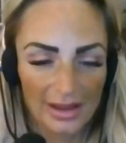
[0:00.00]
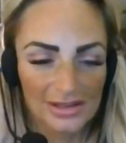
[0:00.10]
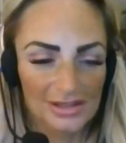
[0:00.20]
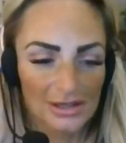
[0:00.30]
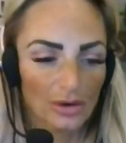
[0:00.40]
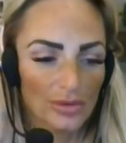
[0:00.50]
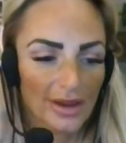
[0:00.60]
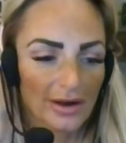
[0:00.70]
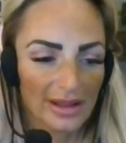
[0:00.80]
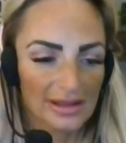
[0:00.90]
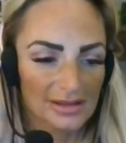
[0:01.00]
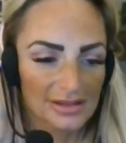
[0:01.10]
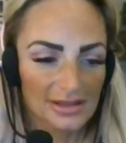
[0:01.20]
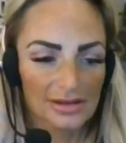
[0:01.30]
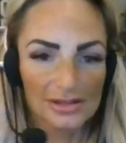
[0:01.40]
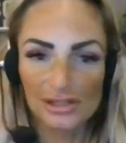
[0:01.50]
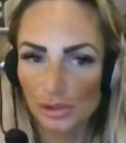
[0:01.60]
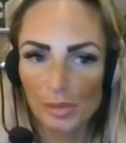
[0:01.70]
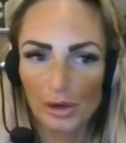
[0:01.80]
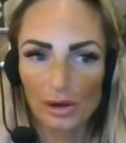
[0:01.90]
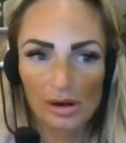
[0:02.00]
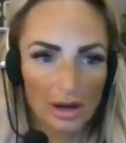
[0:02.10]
So there is super